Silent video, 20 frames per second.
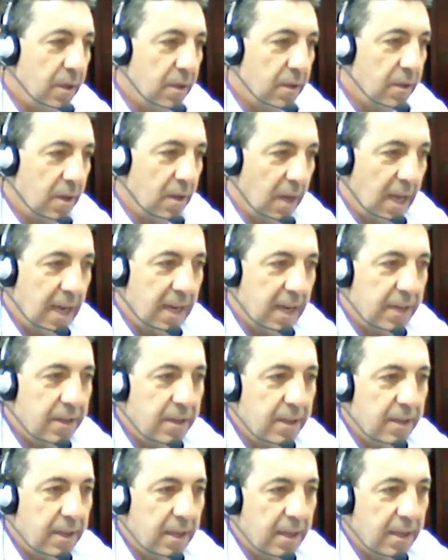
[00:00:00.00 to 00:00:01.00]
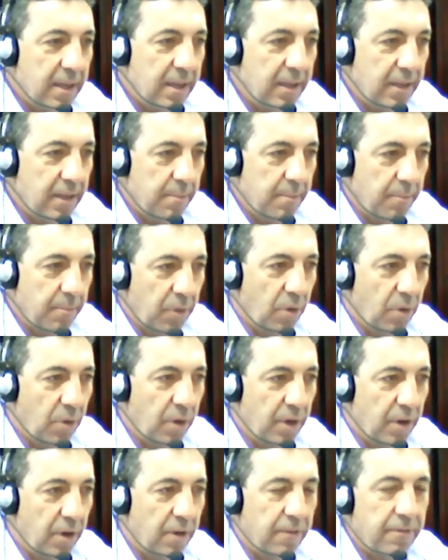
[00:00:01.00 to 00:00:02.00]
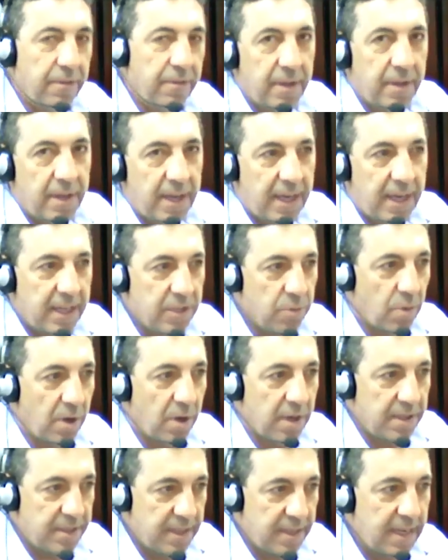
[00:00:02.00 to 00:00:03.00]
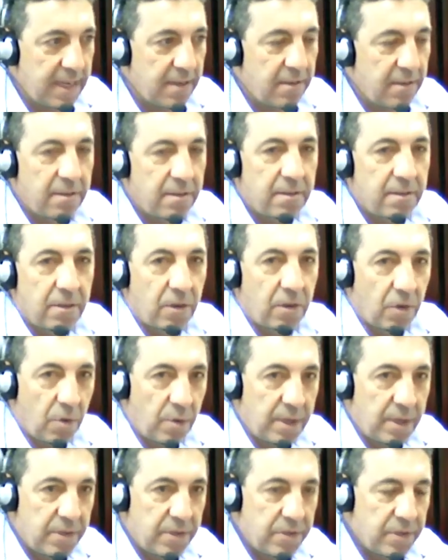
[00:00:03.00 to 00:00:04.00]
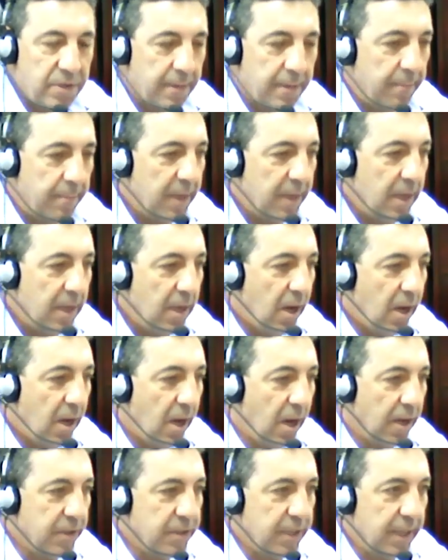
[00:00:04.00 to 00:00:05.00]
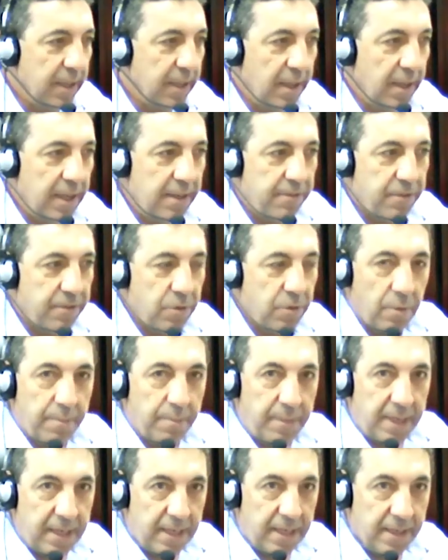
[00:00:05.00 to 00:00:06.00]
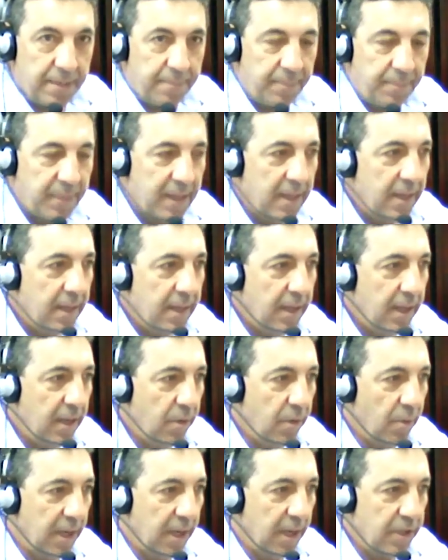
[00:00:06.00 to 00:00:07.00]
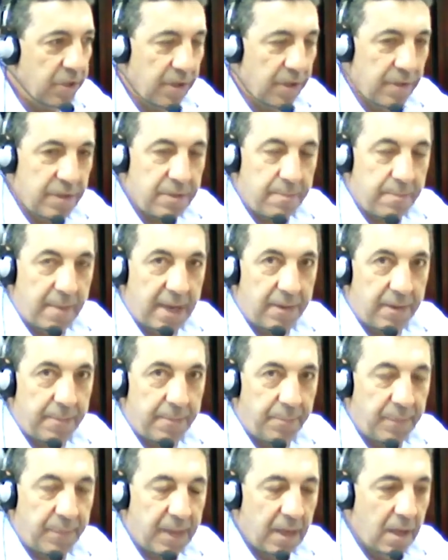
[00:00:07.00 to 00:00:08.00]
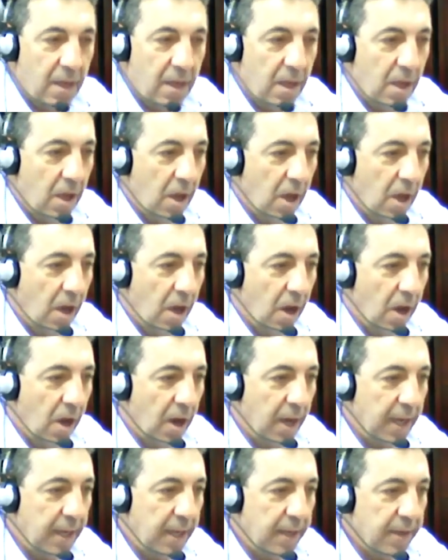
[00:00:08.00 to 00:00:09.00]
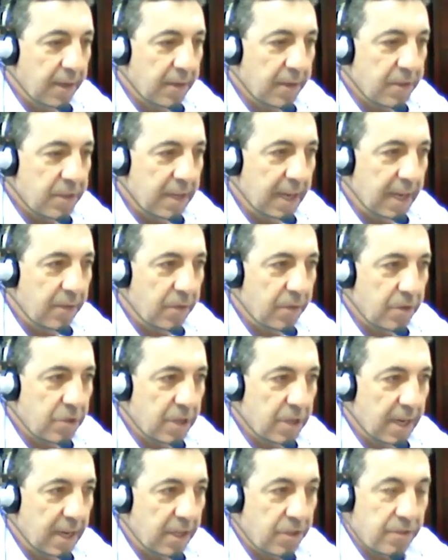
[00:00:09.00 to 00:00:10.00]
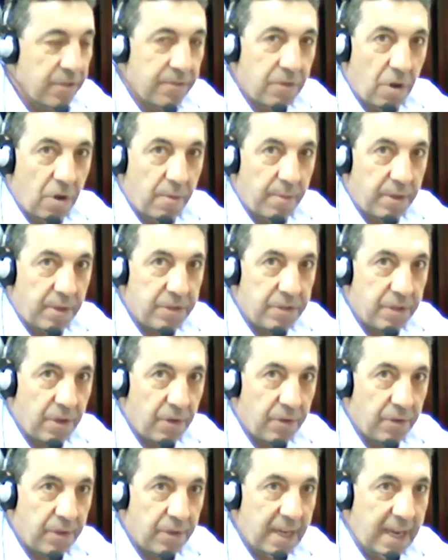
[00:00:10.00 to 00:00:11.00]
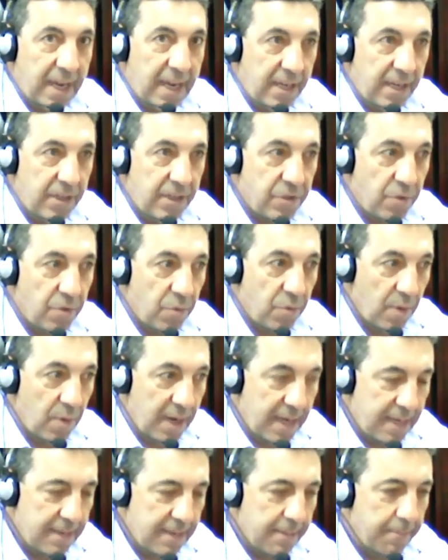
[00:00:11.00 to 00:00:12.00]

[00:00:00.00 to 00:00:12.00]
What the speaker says: Clark, and the employer of XYZ lawyers. I seek leave to appear in relation to this matter. I take the charge of common assault as read,